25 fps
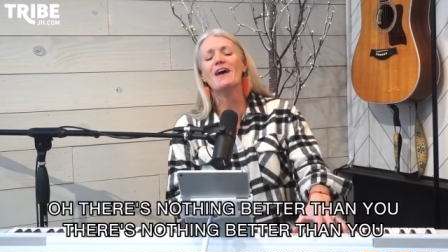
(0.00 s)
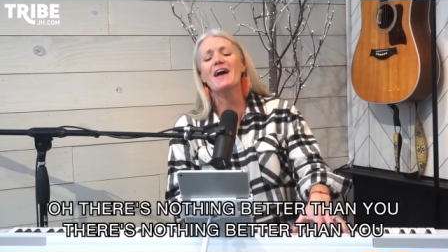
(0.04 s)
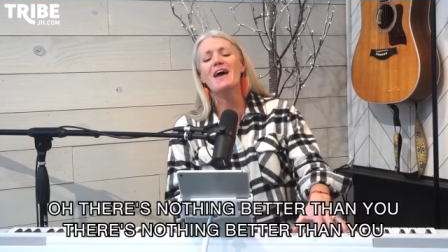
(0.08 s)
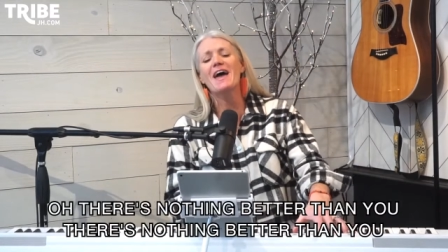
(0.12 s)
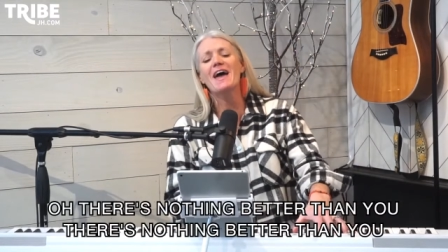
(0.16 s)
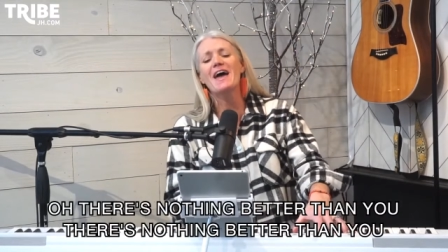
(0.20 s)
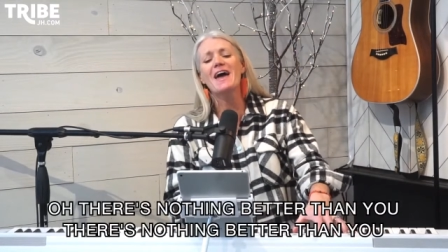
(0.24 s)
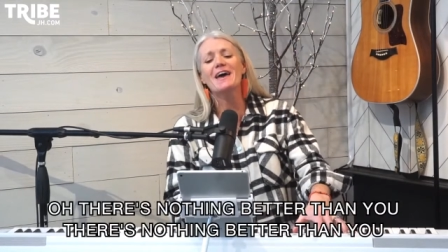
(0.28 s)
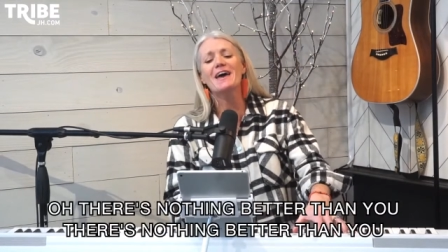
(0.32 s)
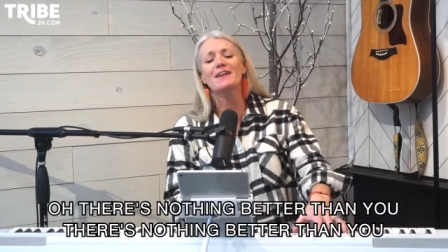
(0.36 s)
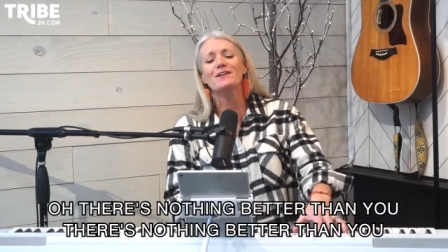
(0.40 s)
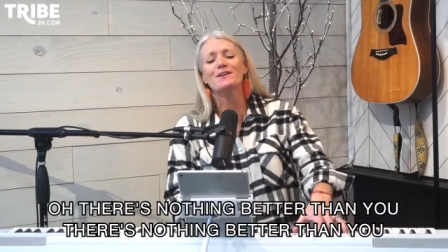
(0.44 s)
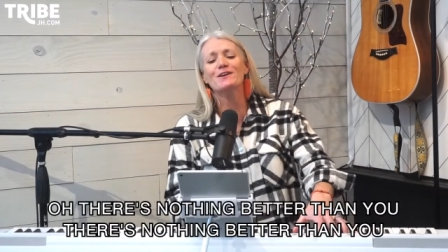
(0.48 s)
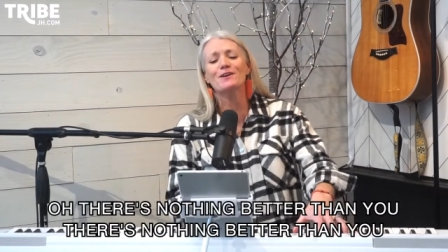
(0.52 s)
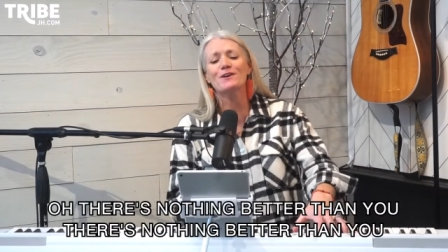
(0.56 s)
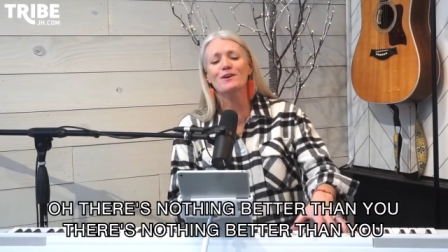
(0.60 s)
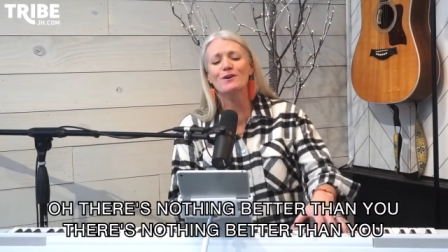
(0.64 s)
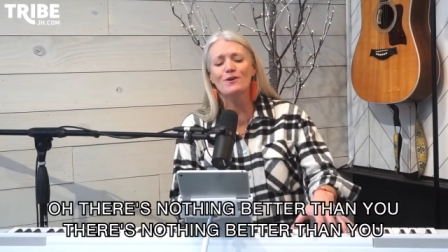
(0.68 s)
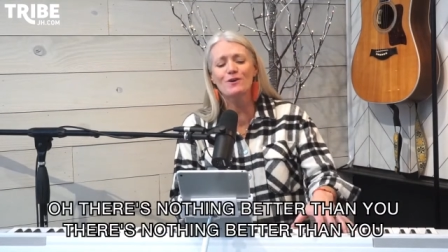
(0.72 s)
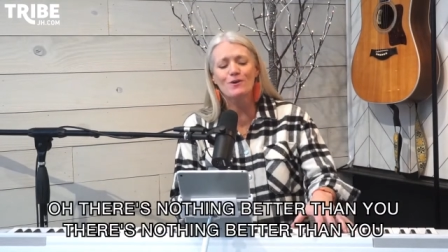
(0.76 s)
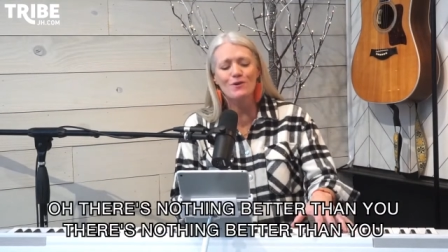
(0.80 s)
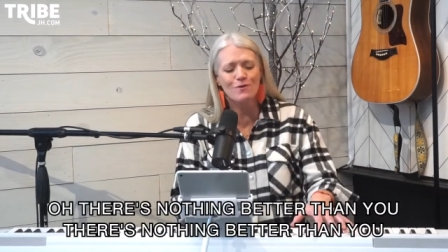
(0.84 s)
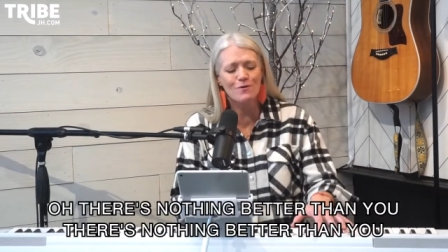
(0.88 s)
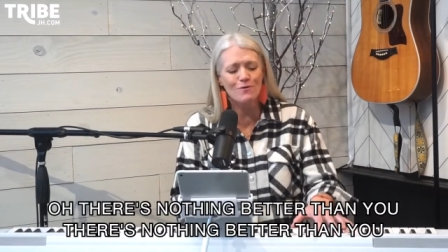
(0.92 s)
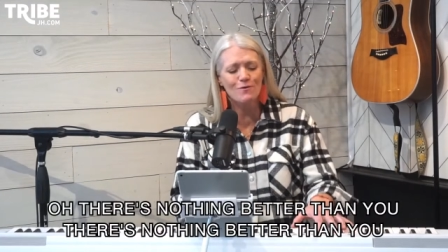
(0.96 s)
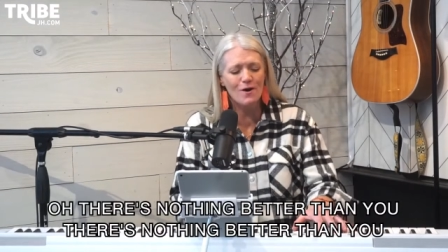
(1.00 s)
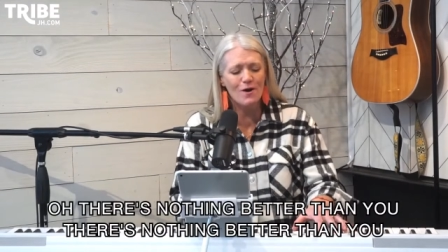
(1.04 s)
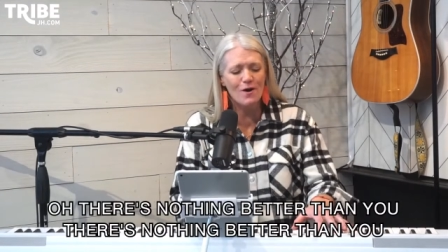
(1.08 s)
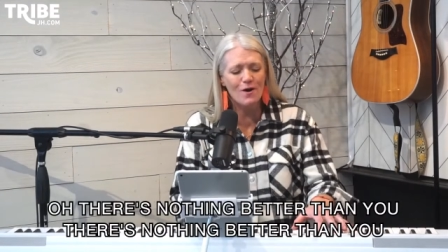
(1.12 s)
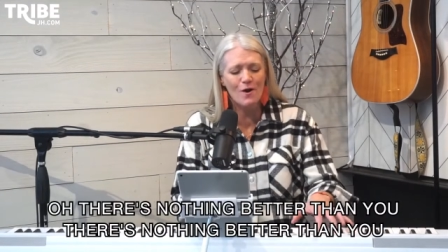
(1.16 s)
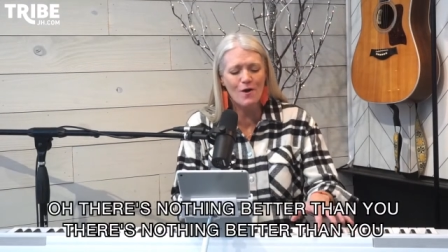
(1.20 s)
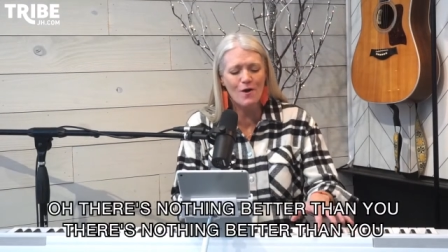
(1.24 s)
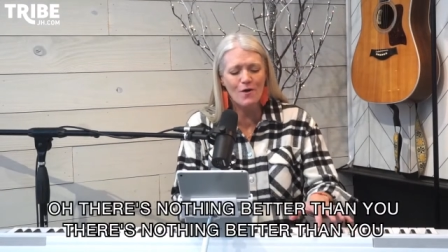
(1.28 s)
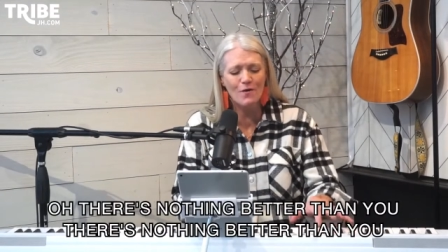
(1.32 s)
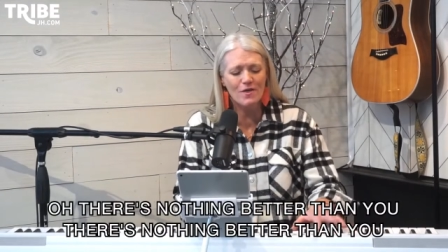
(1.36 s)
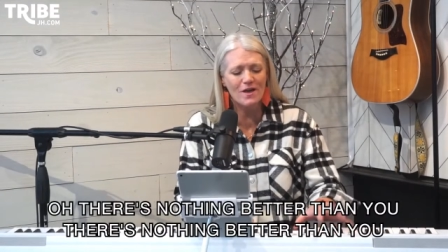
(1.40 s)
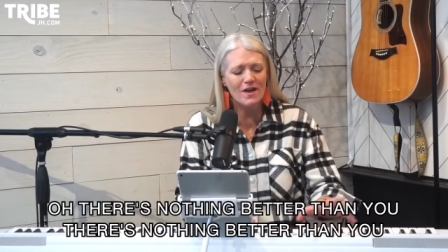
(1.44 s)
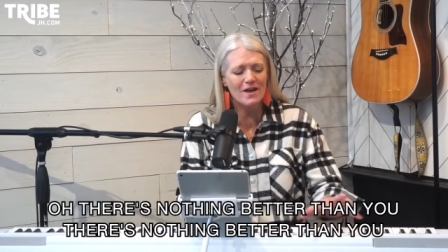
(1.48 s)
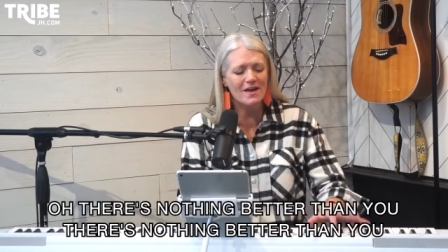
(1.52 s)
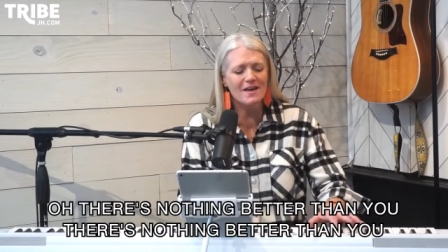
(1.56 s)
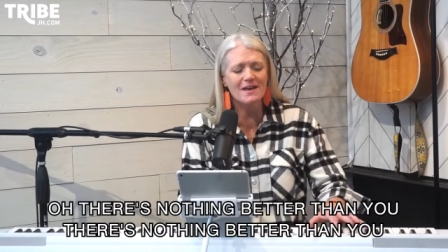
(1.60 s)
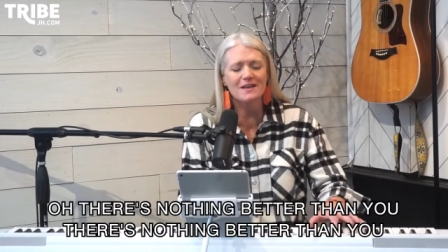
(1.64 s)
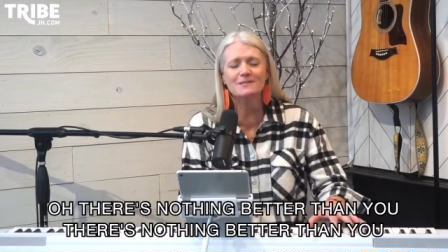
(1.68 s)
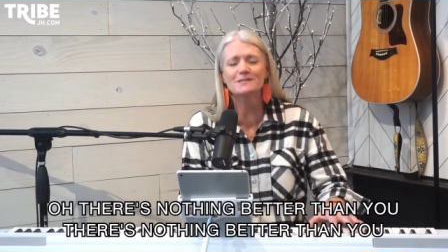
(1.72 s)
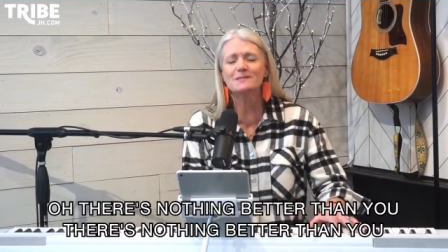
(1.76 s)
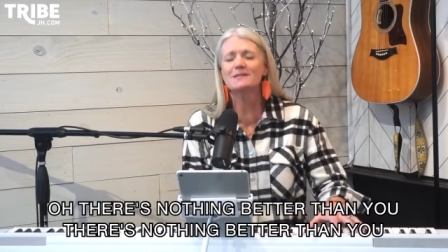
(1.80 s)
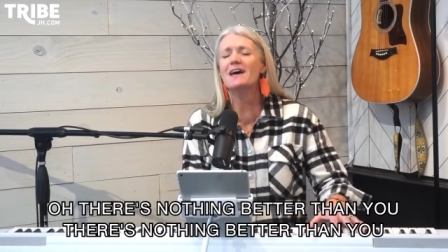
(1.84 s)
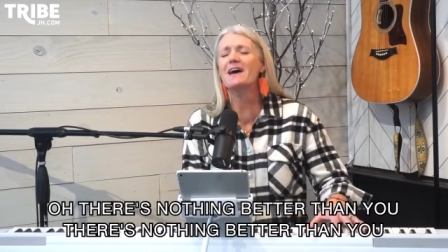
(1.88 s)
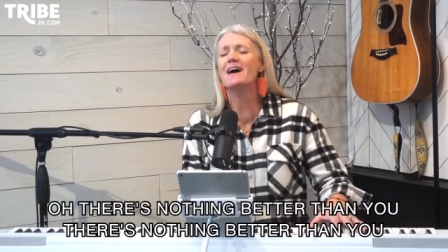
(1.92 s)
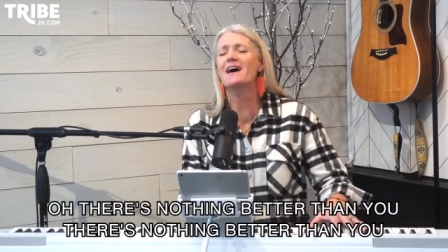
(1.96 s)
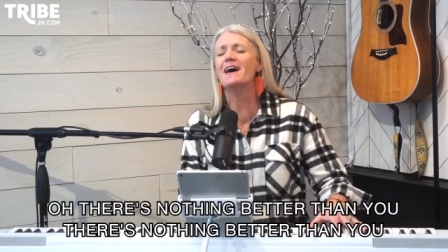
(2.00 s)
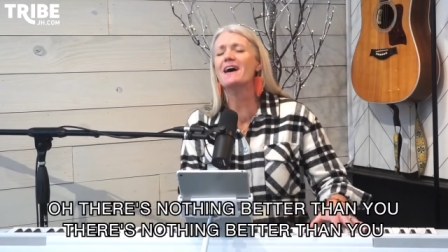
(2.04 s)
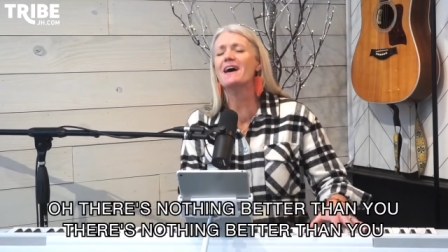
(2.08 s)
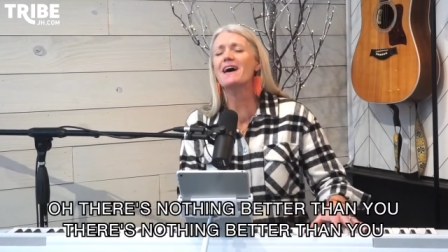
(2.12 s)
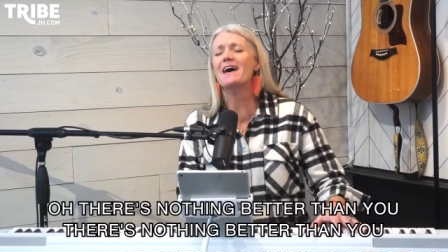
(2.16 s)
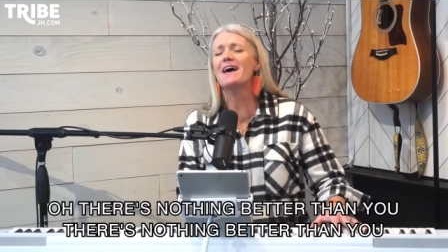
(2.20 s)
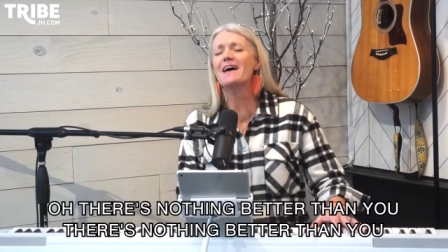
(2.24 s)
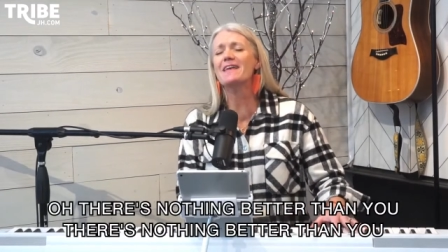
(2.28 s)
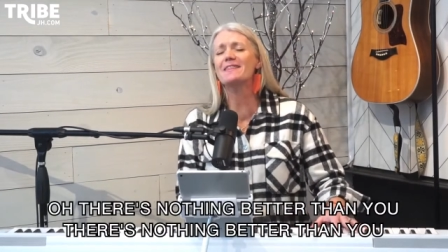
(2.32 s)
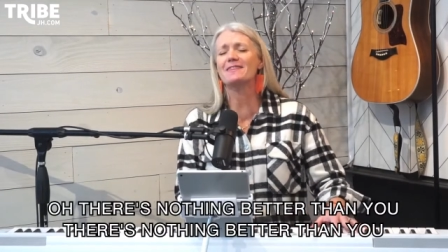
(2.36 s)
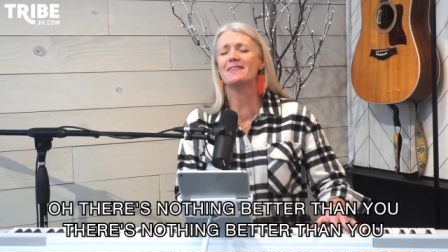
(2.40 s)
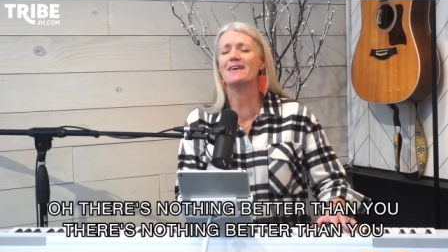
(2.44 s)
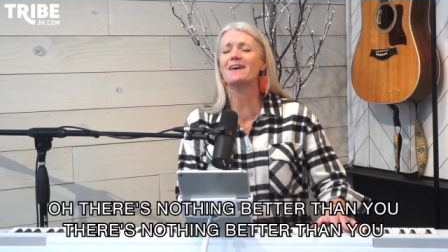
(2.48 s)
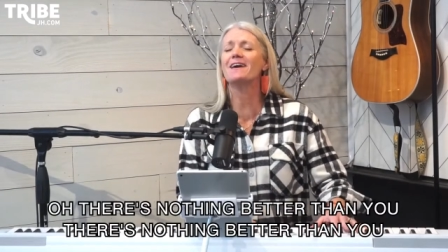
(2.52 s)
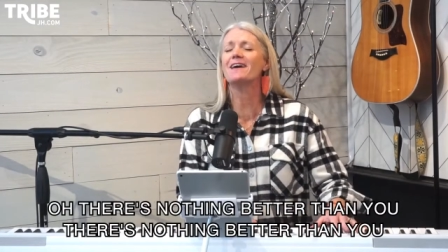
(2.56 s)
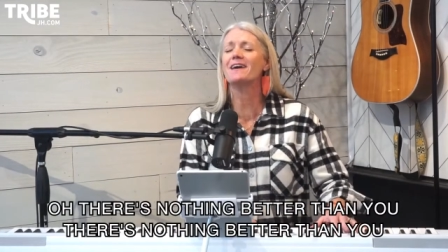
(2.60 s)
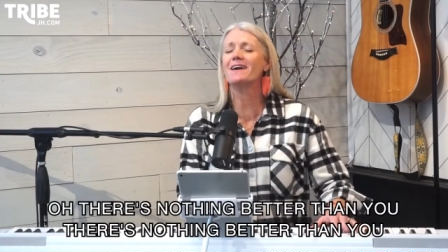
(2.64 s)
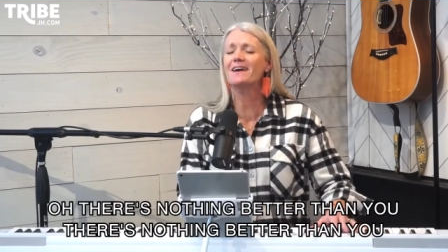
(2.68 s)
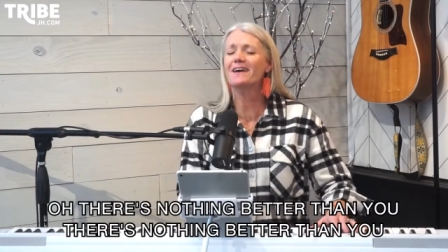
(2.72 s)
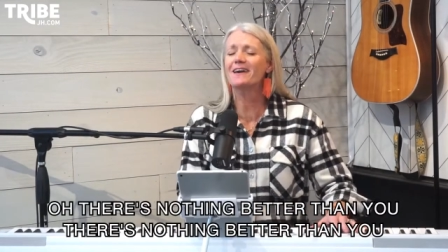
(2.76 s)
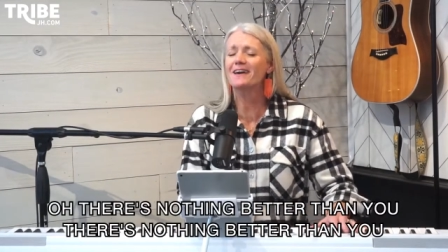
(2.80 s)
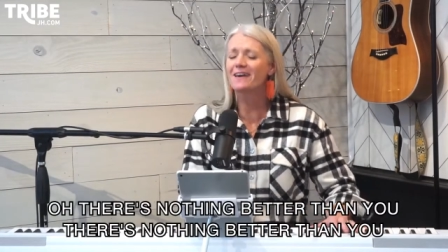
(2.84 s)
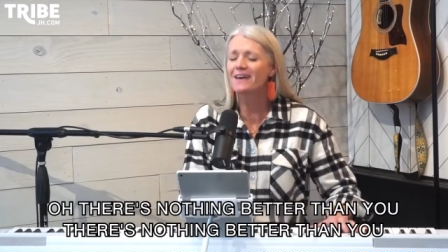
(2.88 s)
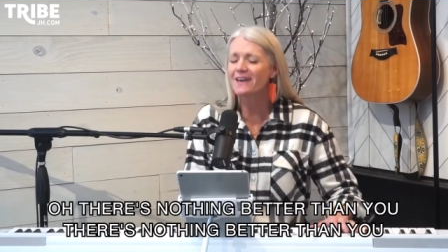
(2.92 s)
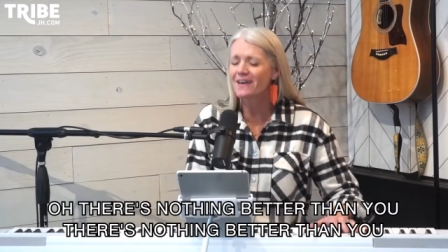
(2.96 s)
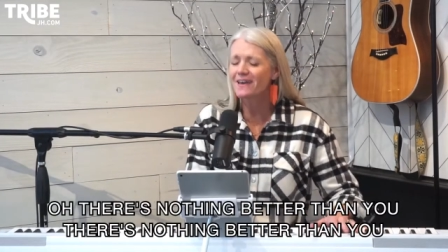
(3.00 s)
than you. Oh, there's nothing.